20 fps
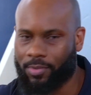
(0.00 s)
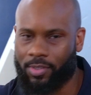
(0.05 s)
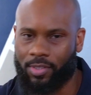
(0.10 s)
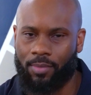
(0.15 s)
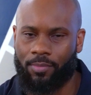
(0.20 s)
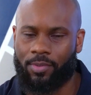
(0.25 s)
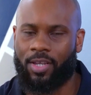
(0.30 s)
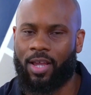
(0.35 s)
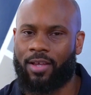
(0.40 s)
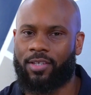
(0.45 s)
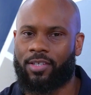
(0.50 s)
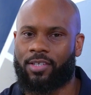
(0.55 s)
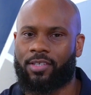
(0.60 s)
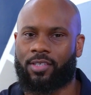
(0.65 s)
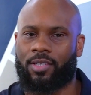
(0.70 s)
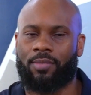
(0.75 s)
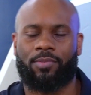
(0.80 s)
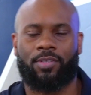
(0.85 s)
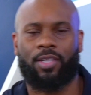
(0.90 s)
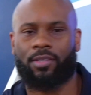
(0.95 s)
Simps
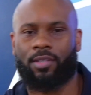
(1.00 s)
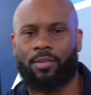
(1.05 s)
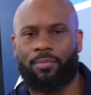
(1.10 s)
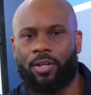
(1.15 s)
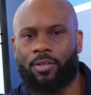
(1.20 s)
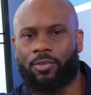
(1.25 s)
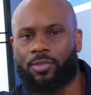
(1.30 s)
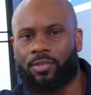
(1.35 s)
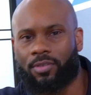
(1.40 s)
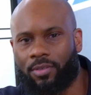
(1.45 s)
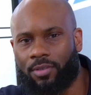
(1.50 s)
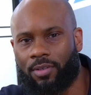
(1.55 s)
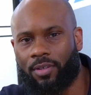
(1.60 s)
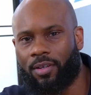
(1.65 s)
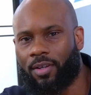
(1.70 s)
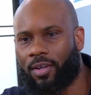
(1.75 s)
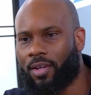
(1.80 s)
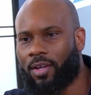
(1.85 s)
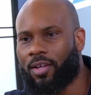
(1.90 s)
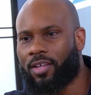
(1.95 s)
get the most.
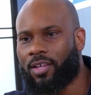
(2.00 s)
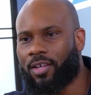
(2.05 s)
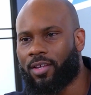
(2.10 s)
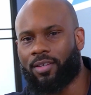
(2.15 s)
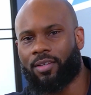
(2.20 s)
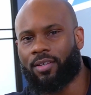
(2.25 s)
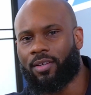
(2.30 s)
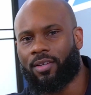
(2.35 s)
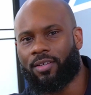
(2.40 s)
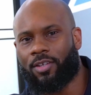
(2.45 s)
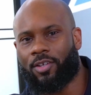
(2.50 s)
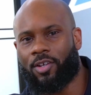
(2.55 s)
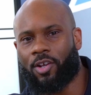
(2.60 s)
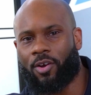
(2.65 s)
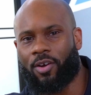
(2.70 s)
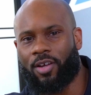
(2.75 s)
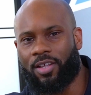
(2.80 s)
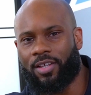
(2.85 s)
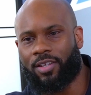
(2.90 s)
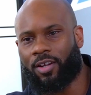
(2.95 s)
You
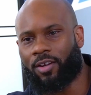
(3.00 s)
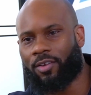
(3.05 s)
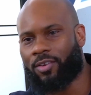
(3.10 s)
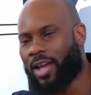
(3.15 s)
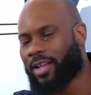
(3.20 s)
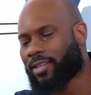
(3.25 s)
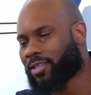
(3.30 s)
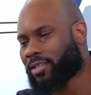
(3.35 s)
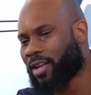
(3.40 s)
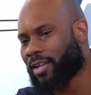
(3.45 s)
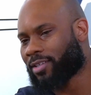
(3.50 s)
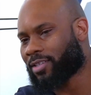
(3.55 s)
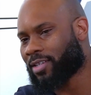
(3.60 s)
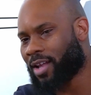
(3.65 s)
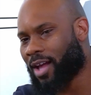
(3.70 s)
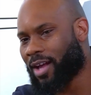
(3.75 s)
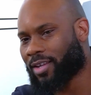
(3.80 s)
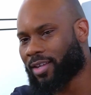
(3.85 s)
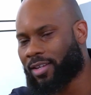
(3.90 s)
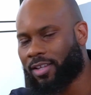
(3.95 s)
know, not to
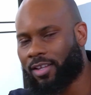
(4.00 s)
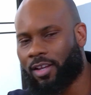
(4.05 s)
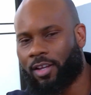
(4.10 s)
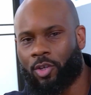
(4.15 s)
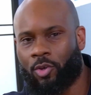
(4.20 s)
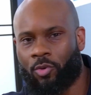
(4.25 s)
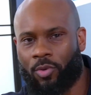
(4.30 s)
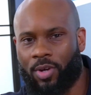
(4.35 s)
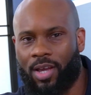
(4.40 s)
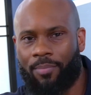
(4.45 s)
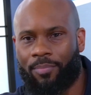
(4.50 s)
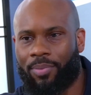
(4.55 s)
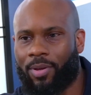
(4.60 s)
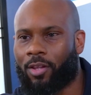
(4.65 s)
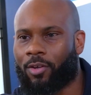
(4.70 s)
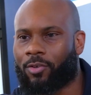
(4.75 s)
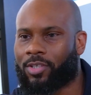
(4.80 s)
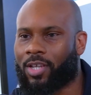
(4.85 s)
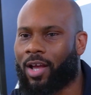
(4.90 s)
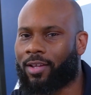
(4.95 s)
knock any of you red
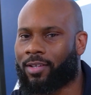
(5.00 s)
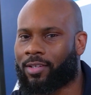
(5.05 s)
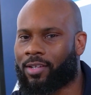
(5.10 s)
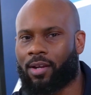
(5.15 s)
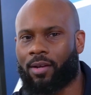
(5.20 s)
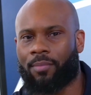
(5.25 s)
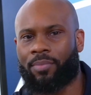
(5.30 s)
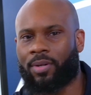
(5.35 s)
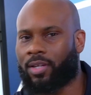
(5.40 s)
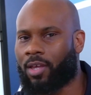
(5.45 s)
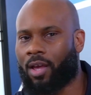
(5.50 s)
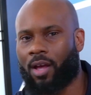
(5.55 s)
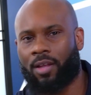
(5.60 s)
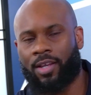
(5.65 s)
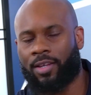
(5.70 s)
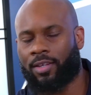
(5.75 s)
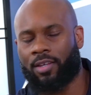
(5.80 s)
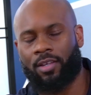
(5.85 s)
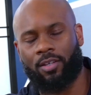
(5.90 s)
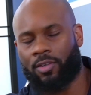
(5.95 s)
pillars out there, but y'all
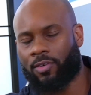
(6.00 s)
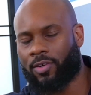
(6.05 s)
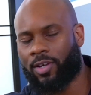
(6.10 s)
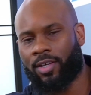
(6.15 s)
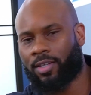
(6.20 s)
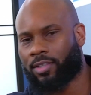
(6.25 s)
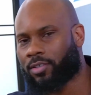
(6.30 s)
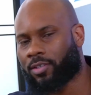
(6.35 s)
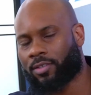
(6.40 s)
not getting no ass.